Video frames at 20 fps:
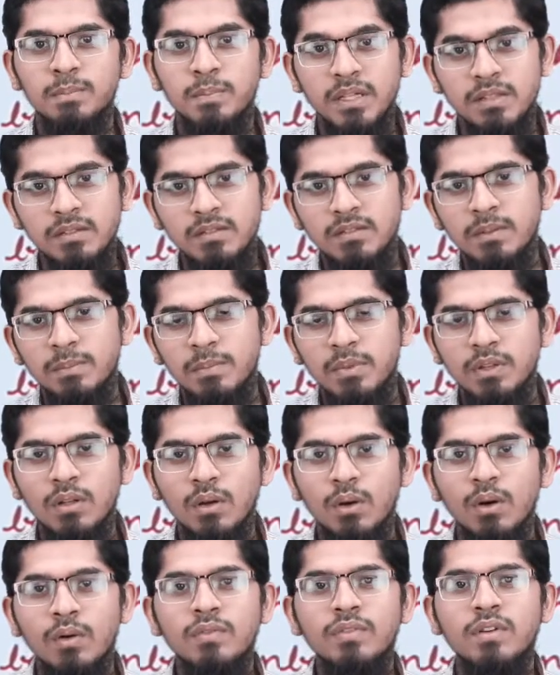principle
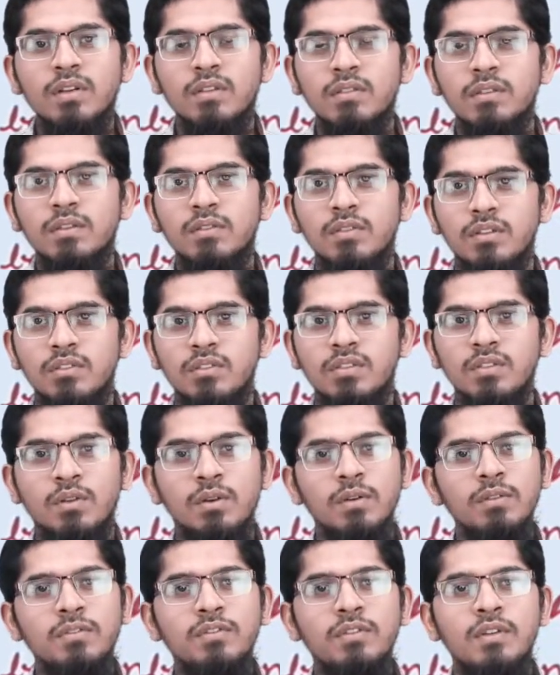of conservation
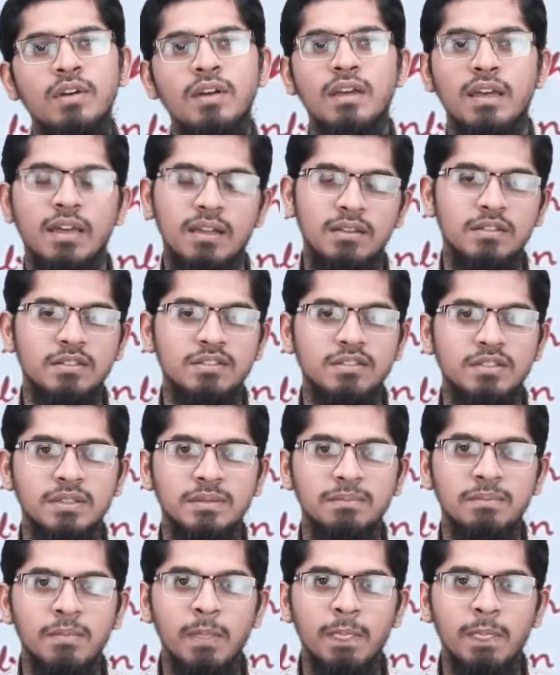of energy.